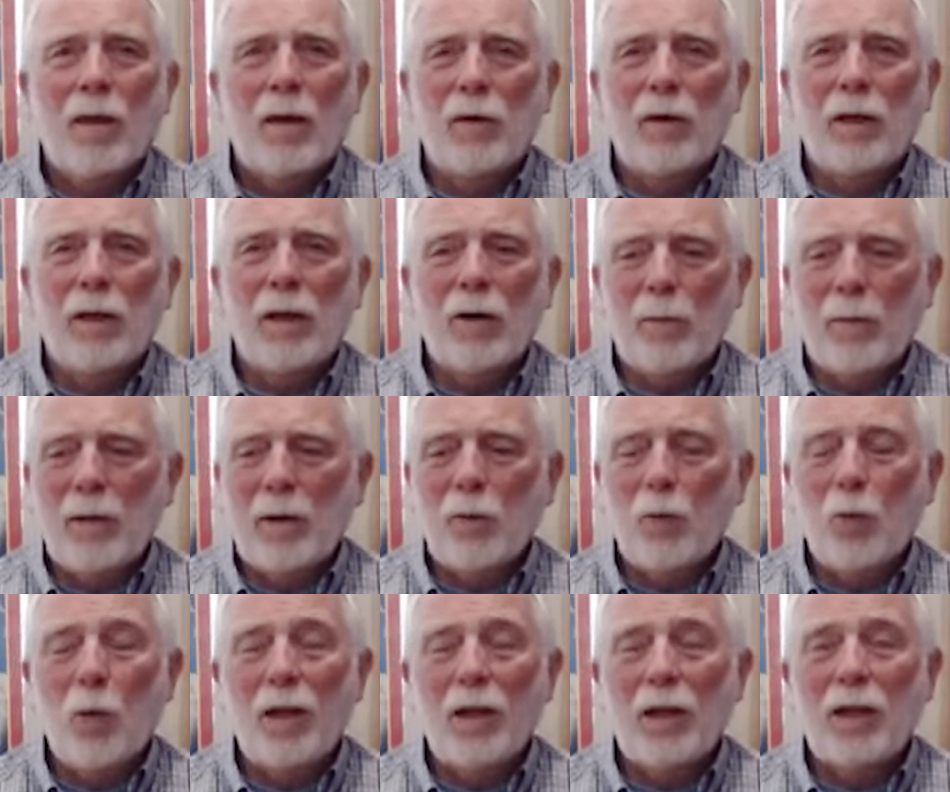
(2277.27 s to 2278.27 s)
you know, be
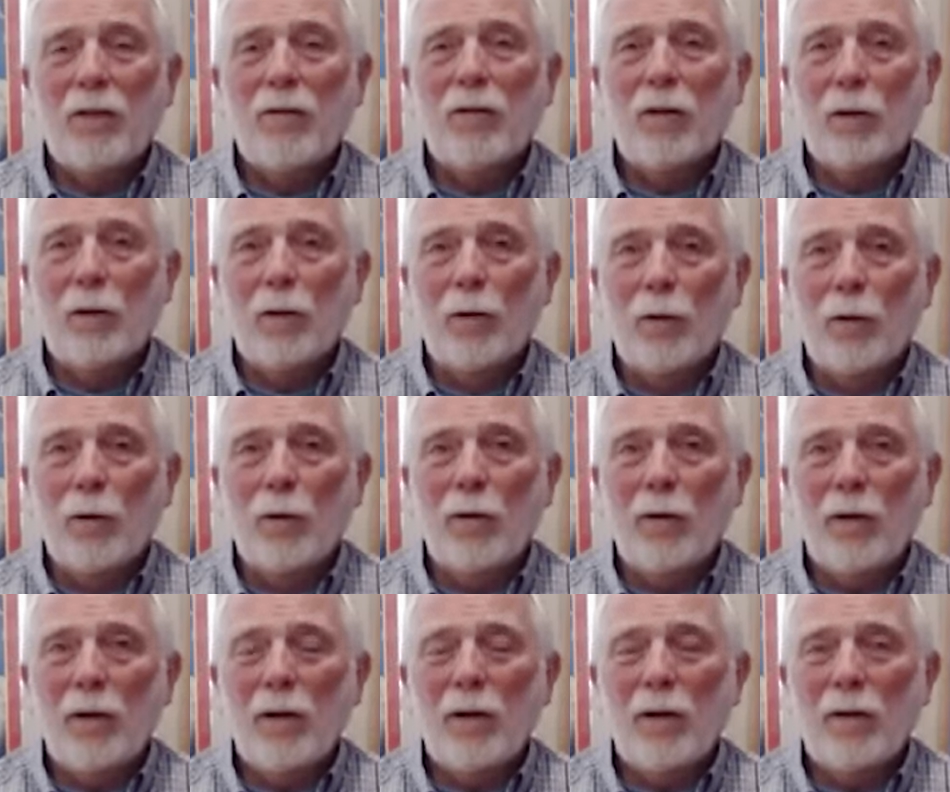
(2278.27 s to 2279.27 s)
willing to
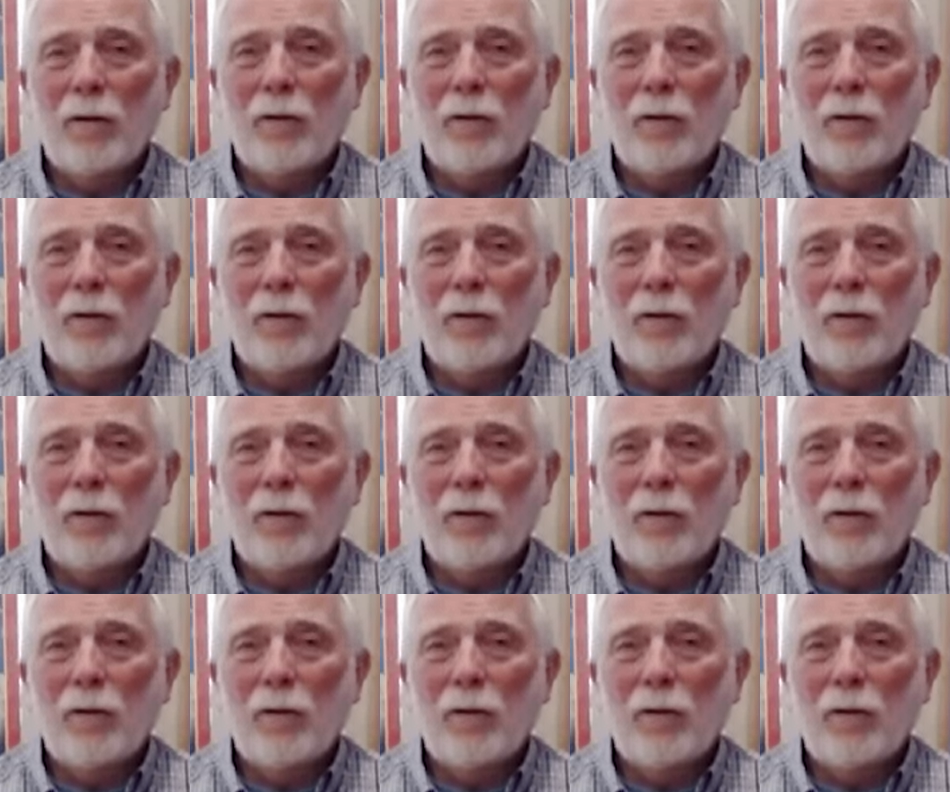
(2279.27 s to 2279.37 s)
learn.